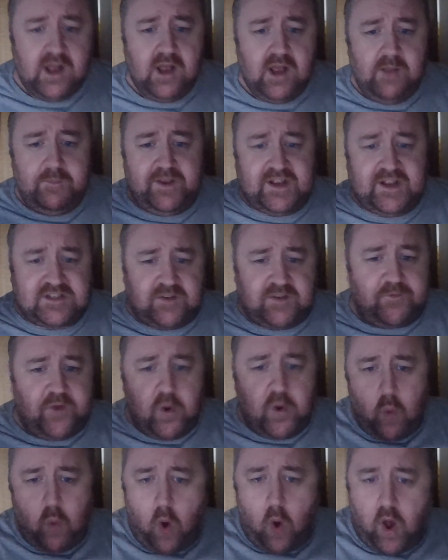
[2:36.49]
because if you
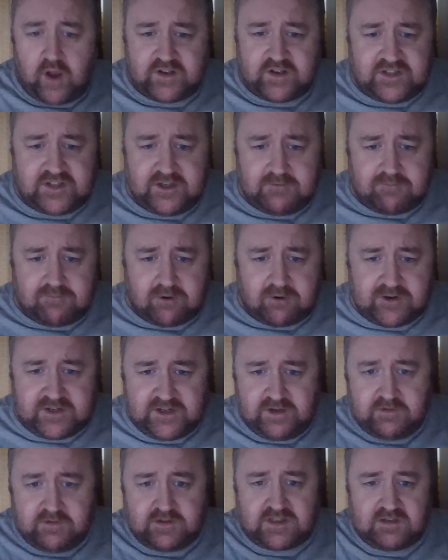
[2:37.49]
want to
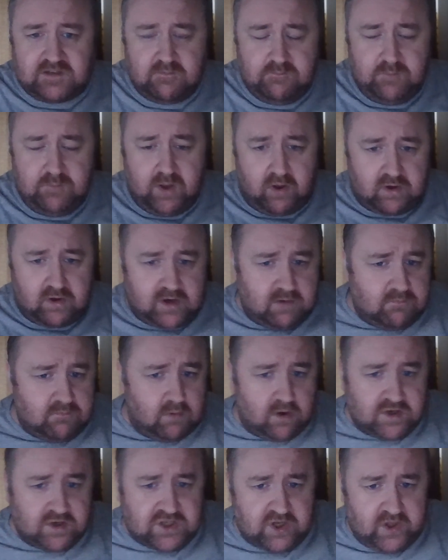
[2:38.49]
produce milk
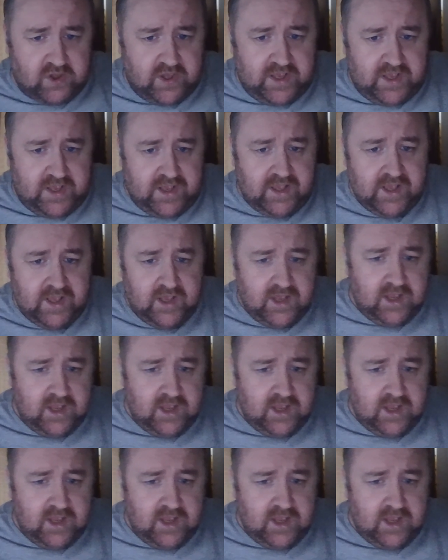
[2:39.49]
commercially,